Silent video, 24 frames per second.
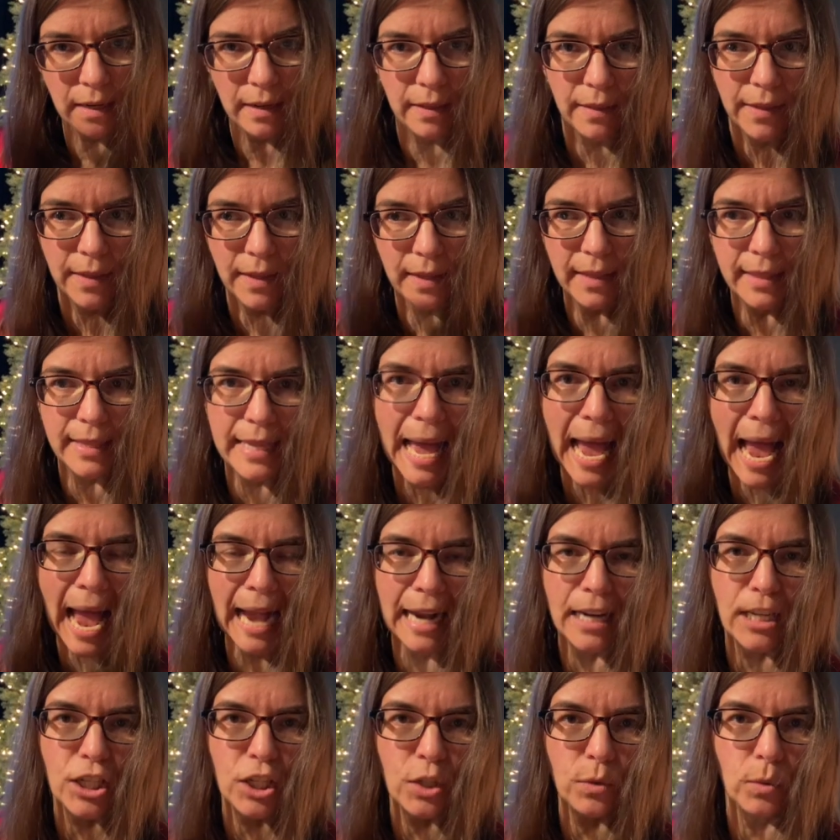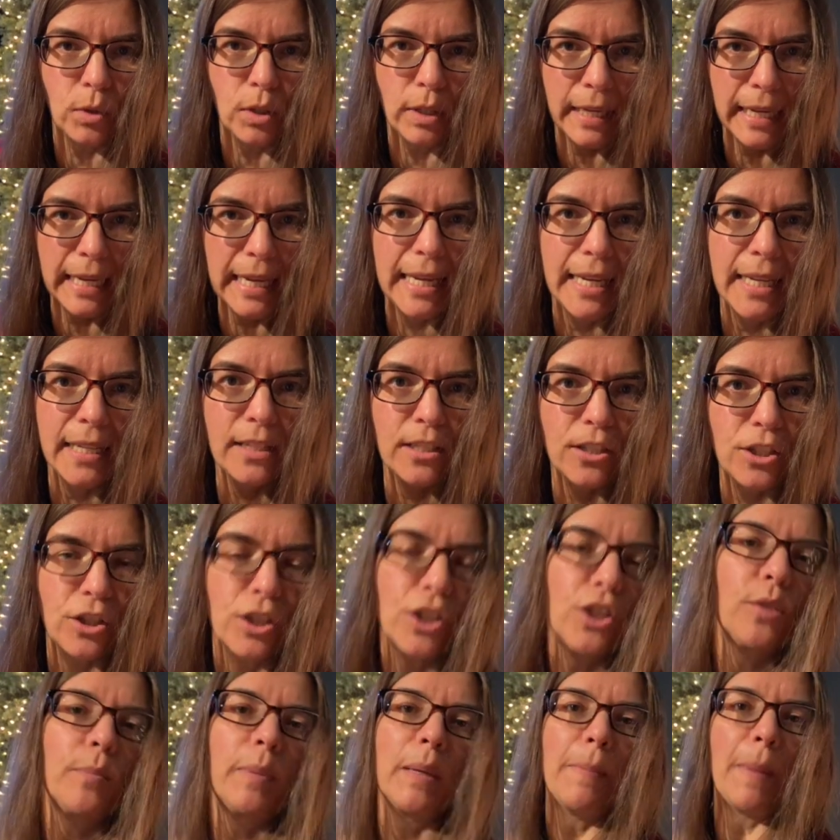the actual hit, so
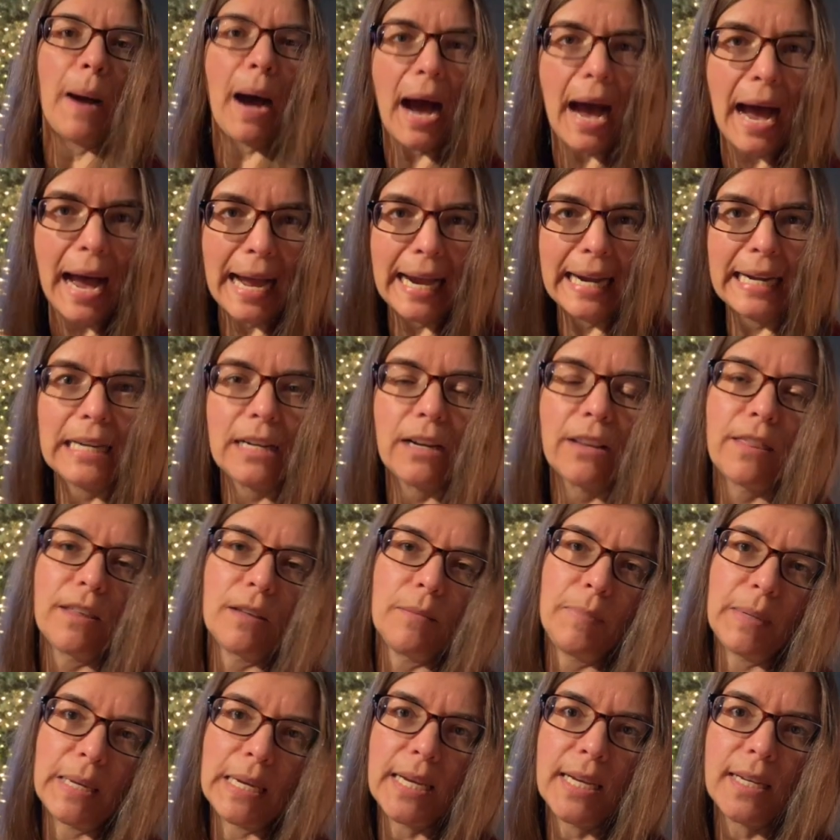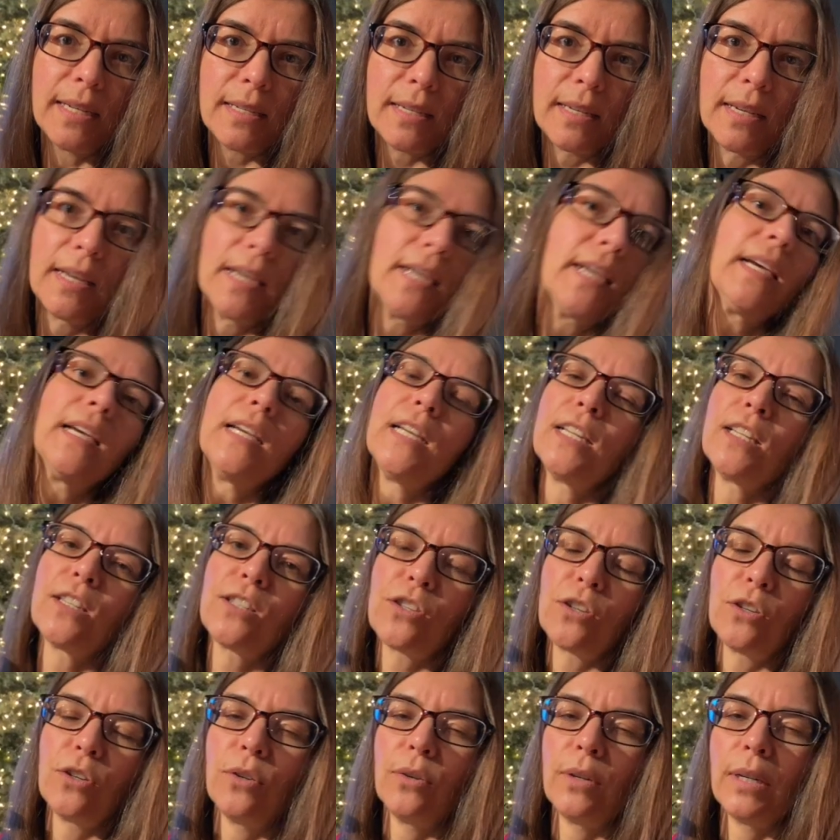you'll be behind the beat.
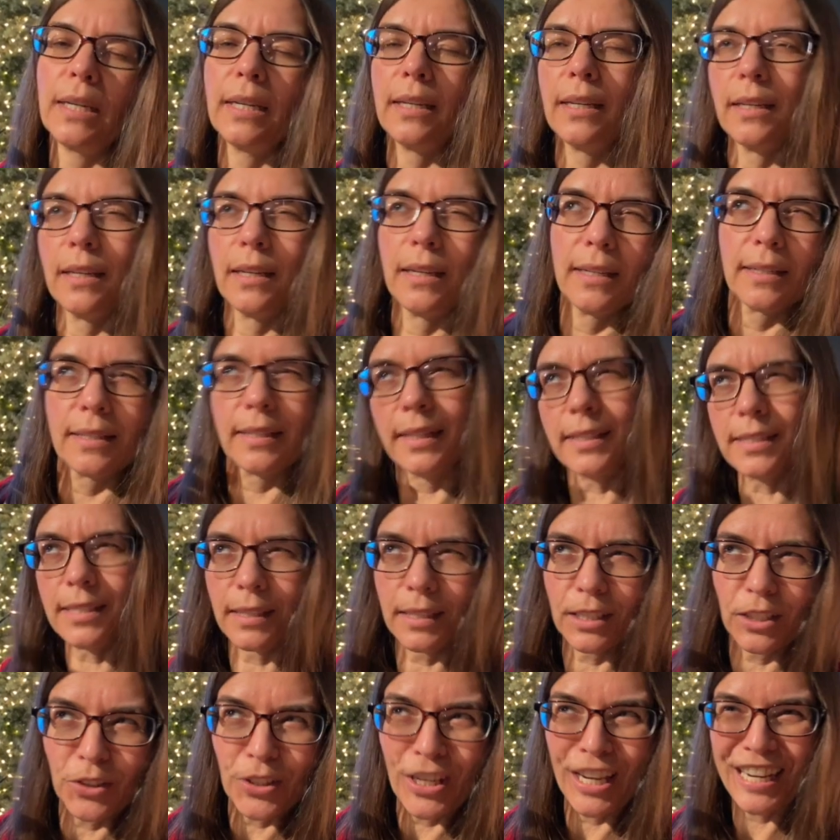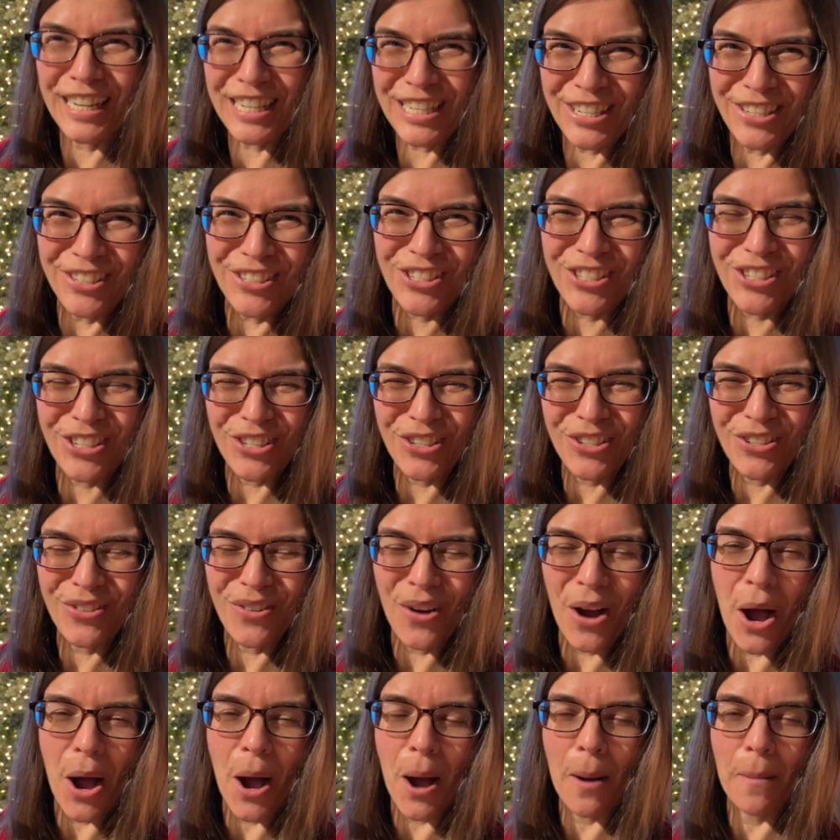So it takes a little getting used to,
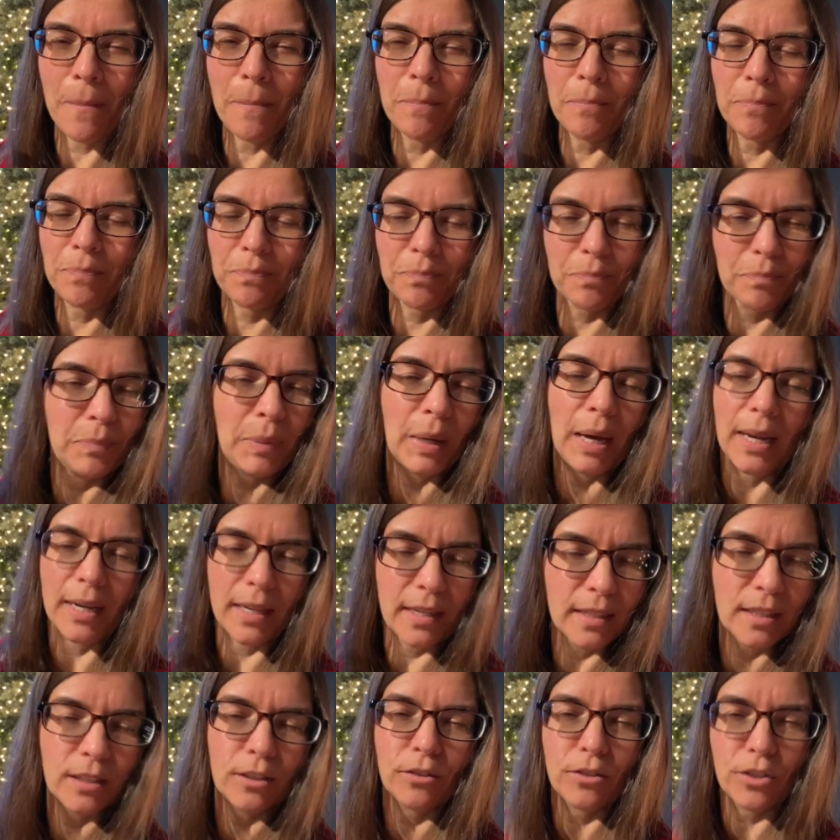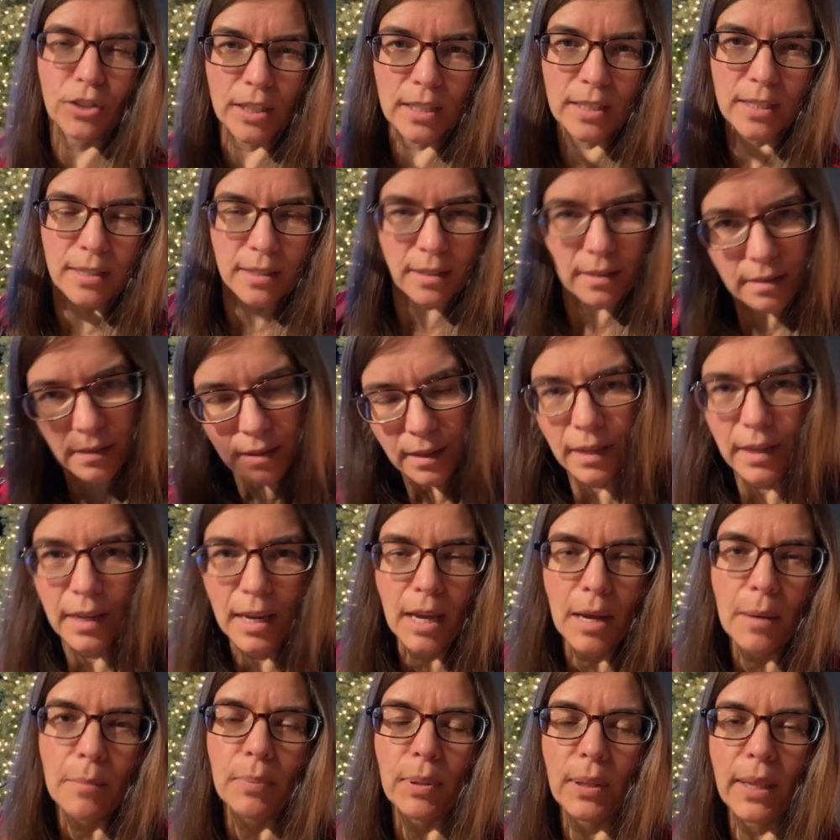but you just
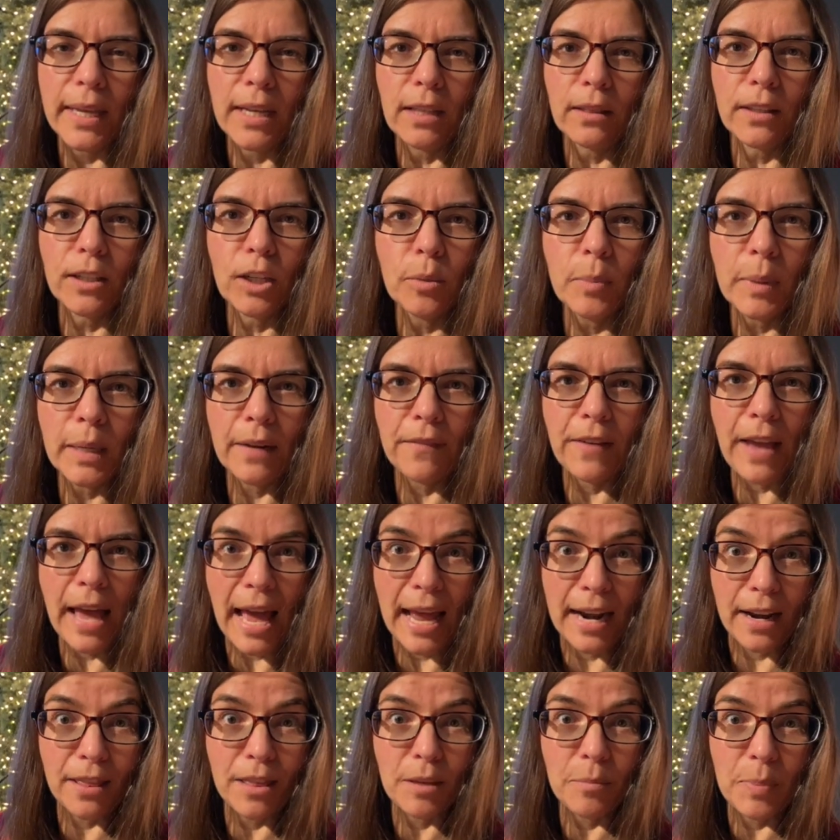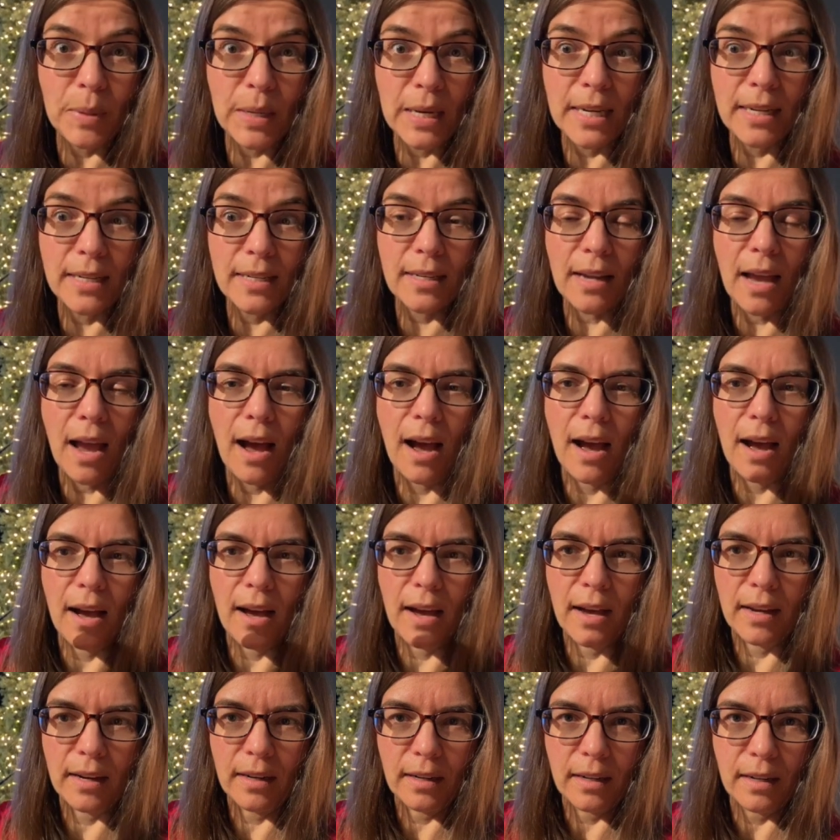play a little bit ahead of the beat
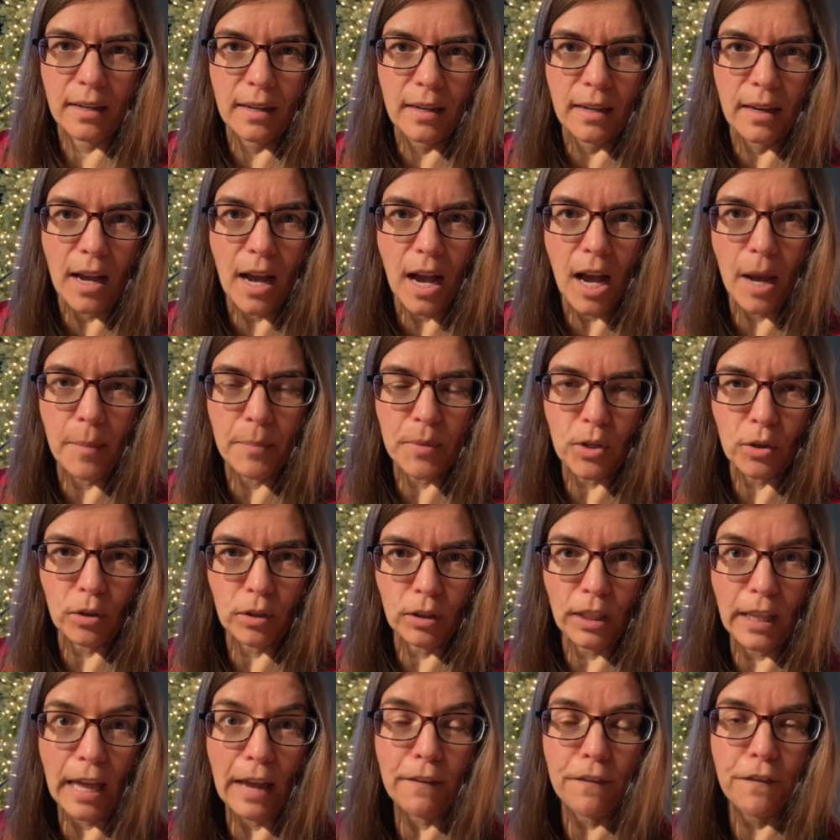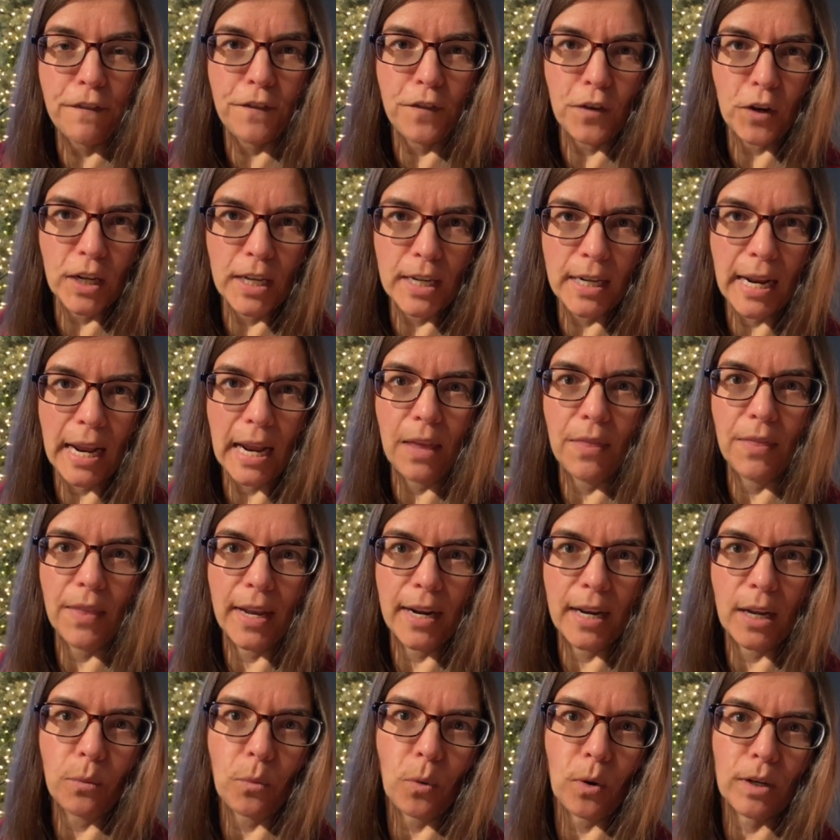on your left foot, and
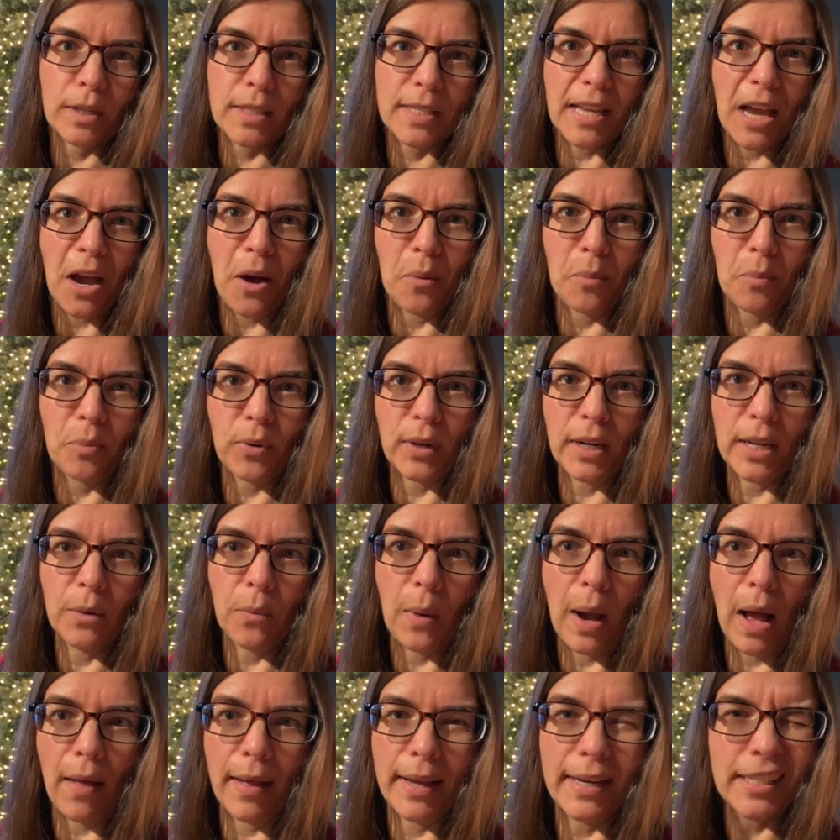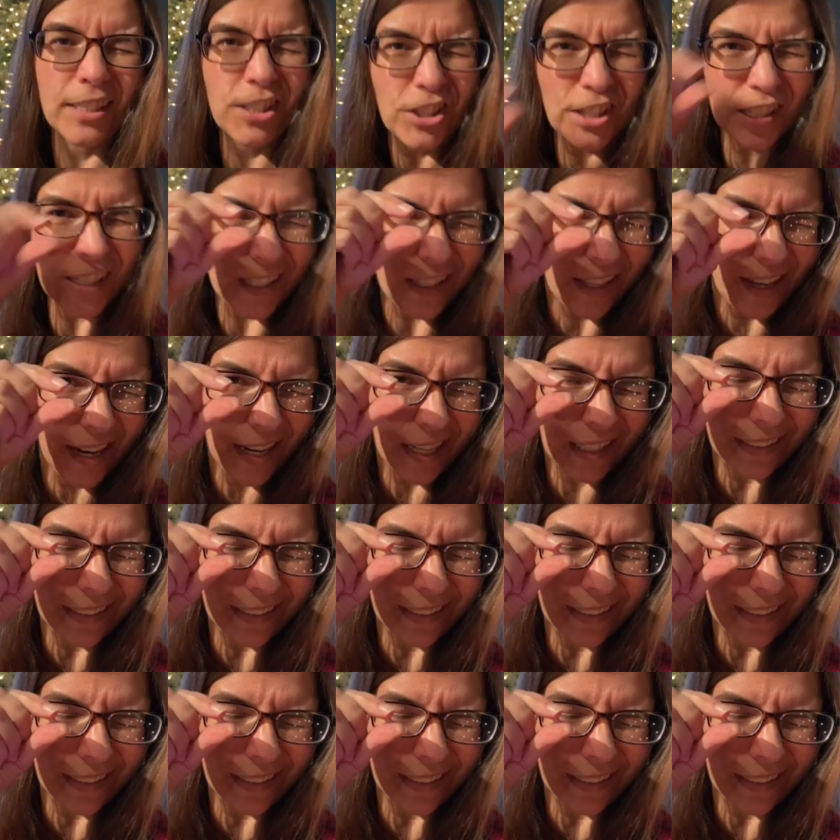then it works out pretty well. And it's just like